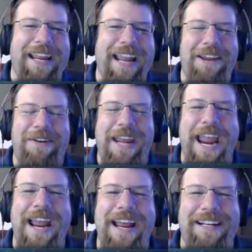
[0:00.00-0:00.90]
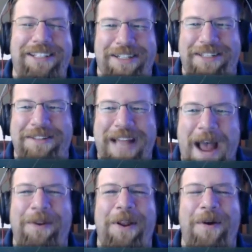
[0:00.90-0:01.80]
yeah, you can't just
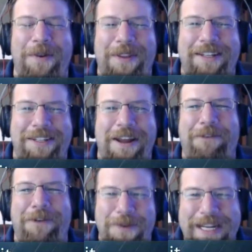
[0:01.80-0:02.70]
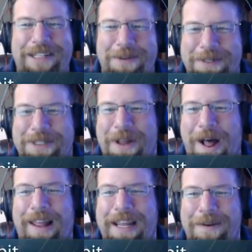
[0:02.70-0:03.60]
download the stuff you need to
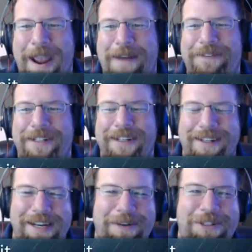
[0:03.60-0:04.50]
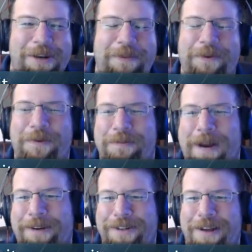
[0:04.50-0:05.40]
install it. You have to, you know, jump through
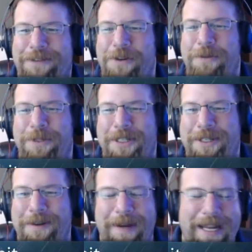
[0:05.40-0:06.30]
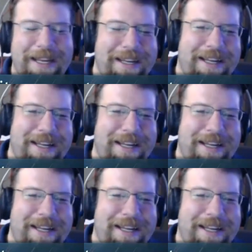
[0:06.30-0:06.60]
Microsoft's hoops to do it.